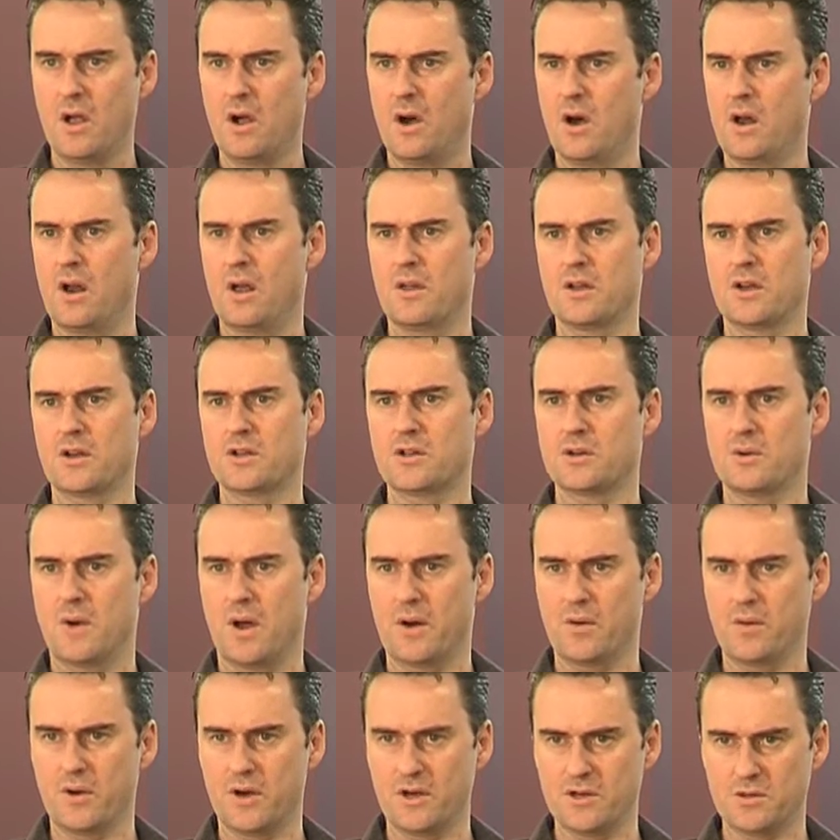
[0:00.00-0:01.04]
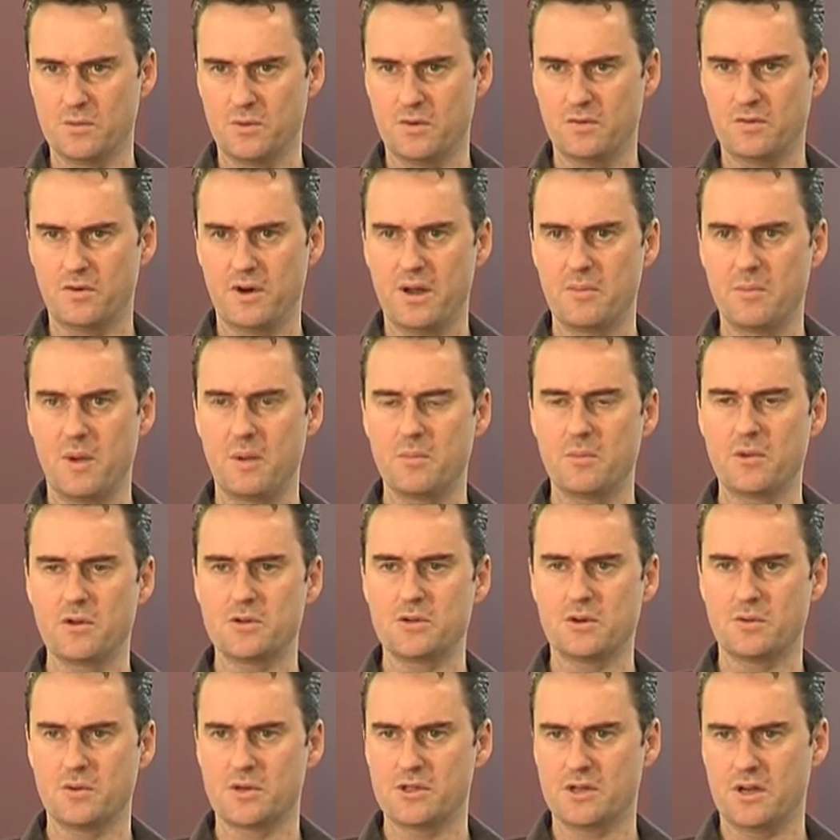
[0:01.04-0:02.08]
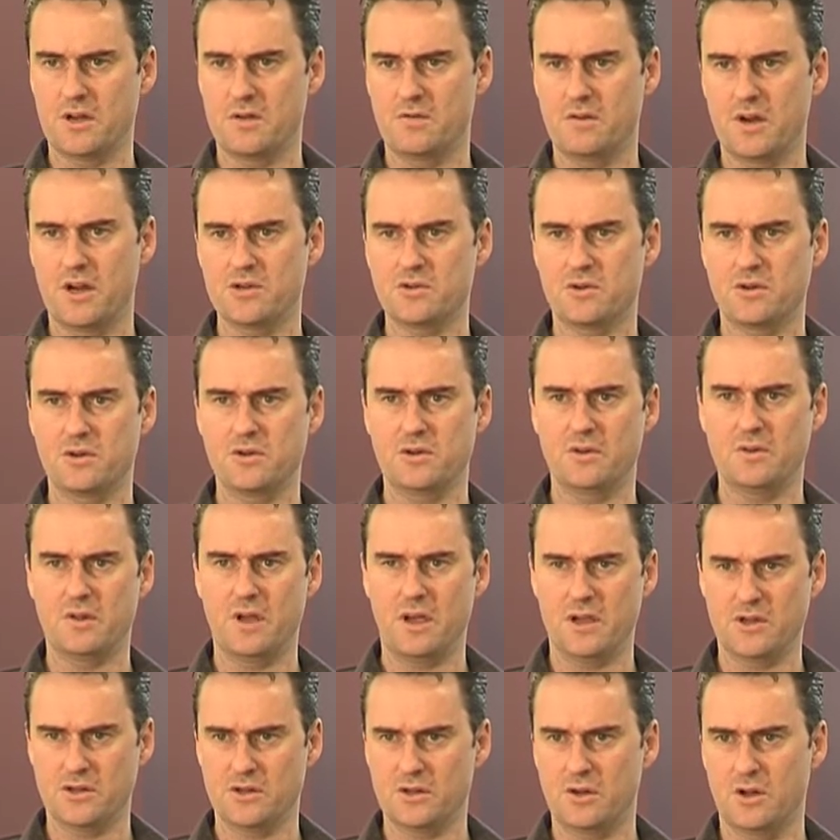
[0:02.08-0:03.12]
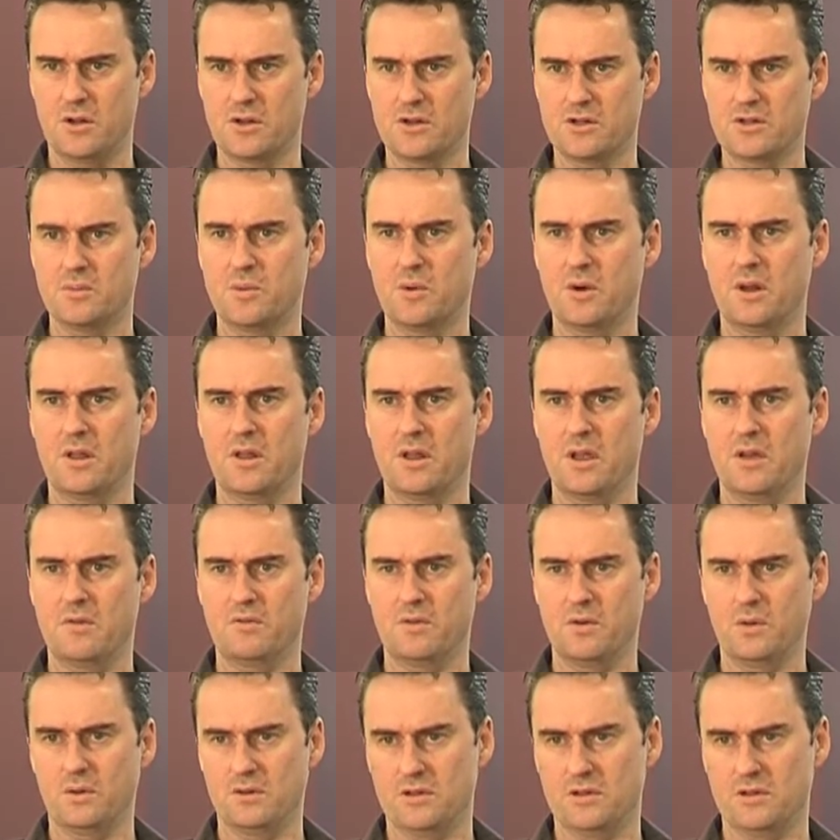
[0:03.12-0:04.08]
I don't think it's too unreasonable for our members to receive an extra $2,000 to put in their fuel